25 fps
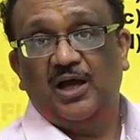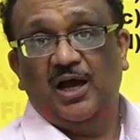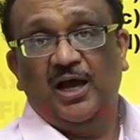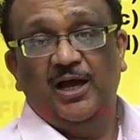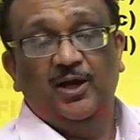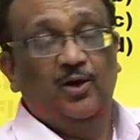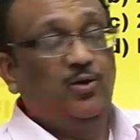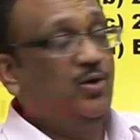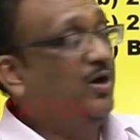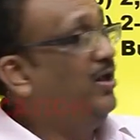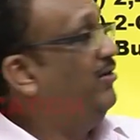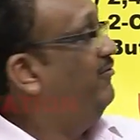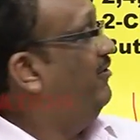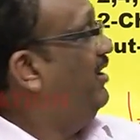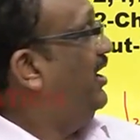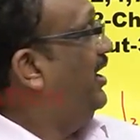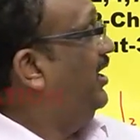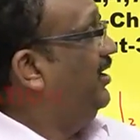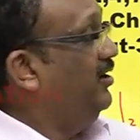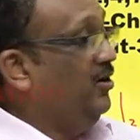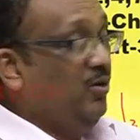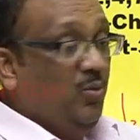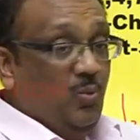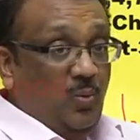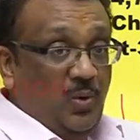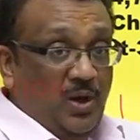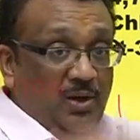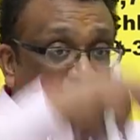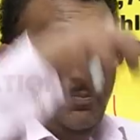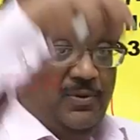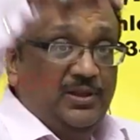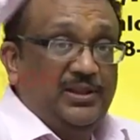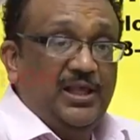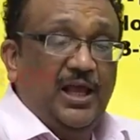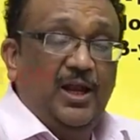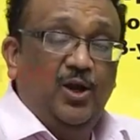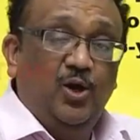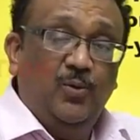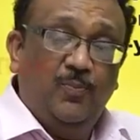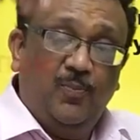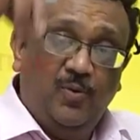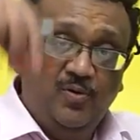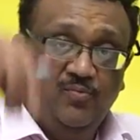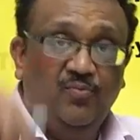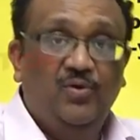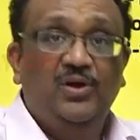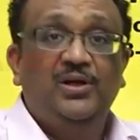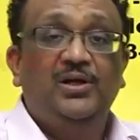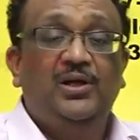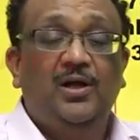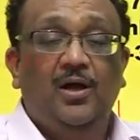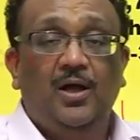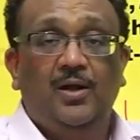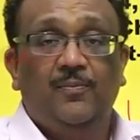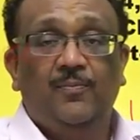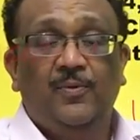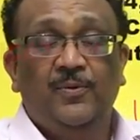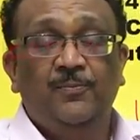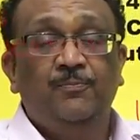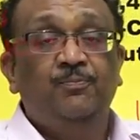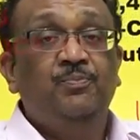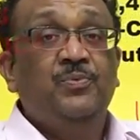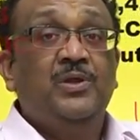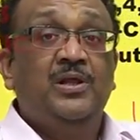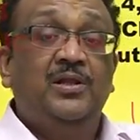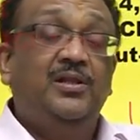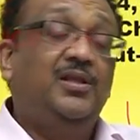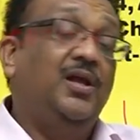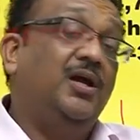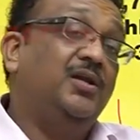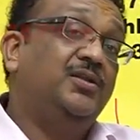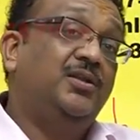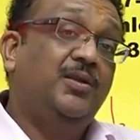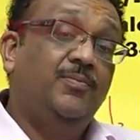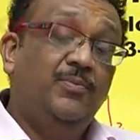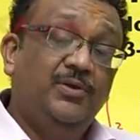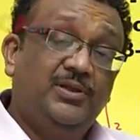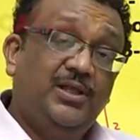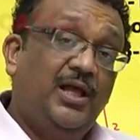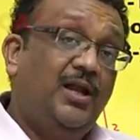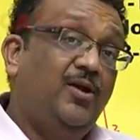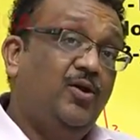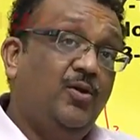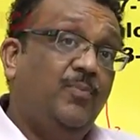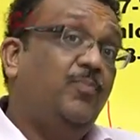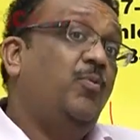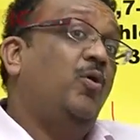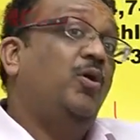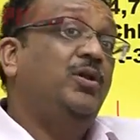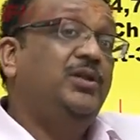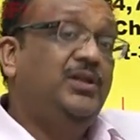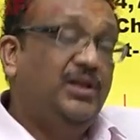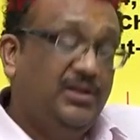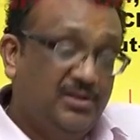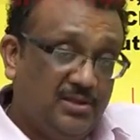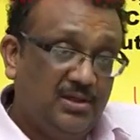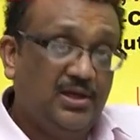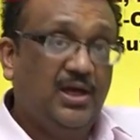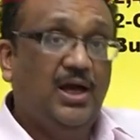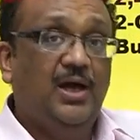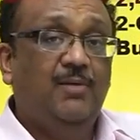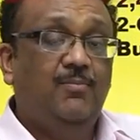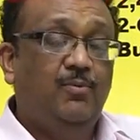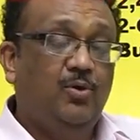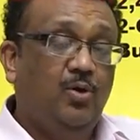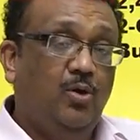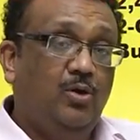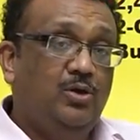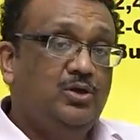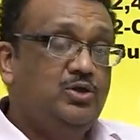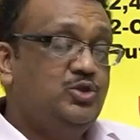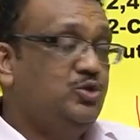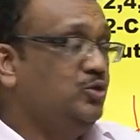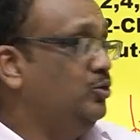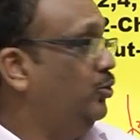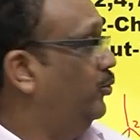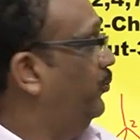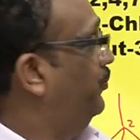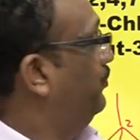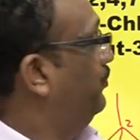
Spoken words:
I could have had one methyl group on one carbon, the other methyl group on the other carbon also.